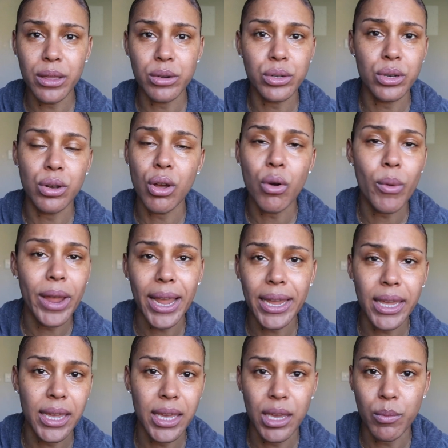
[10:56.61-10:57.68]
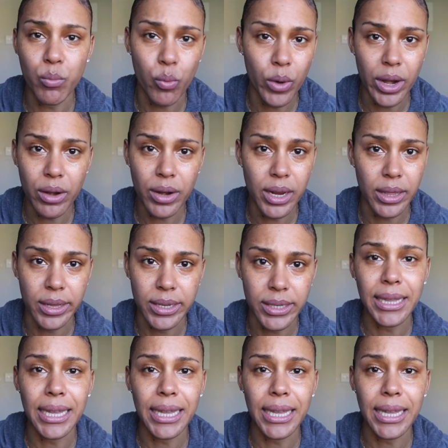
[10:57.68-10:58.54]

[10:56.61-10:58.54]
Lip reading: There's no way I can keep wearing this.